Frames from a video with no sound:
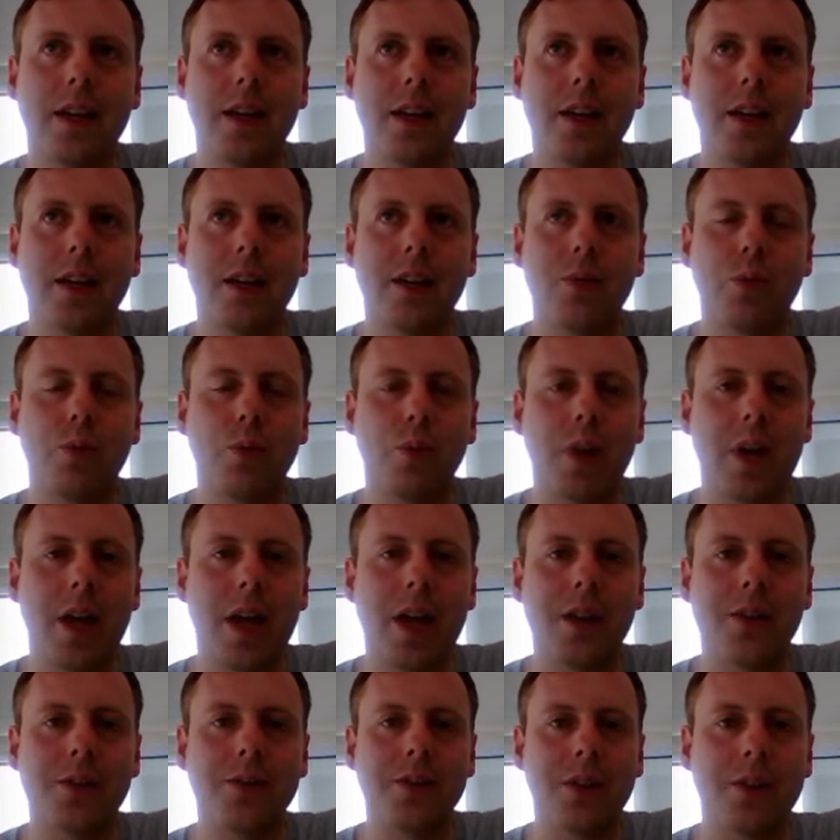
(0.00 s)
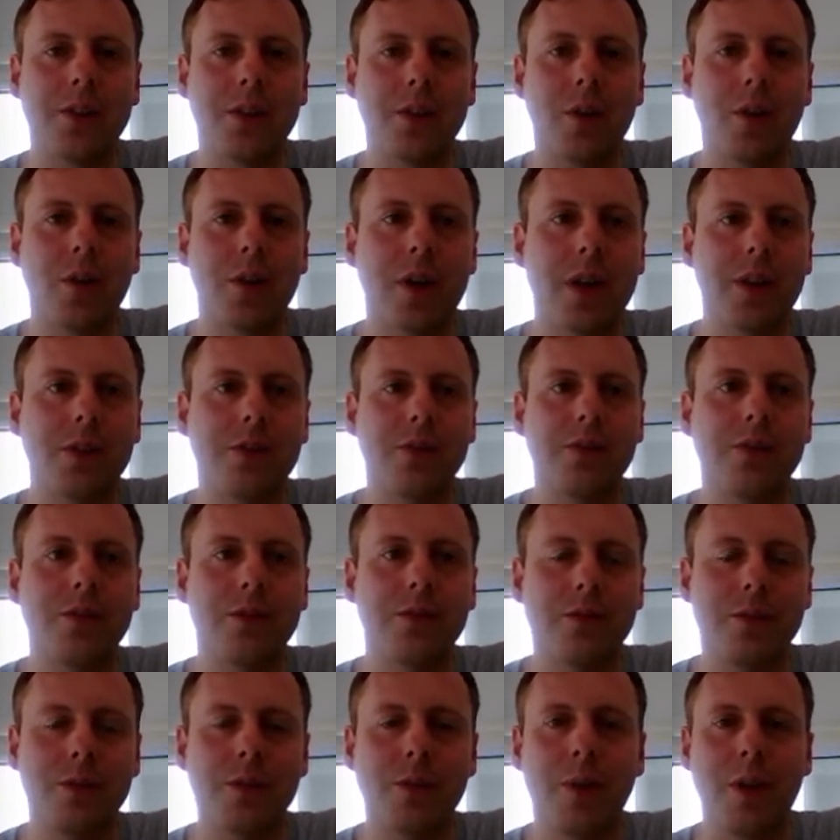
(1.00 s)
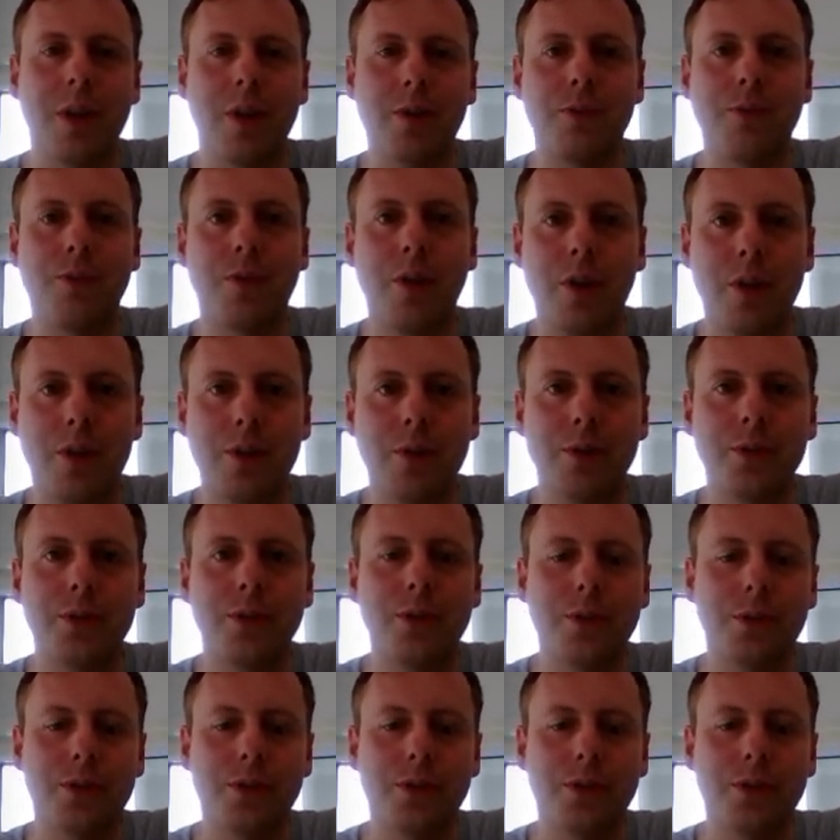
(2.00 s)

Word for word: will last as long as you have files,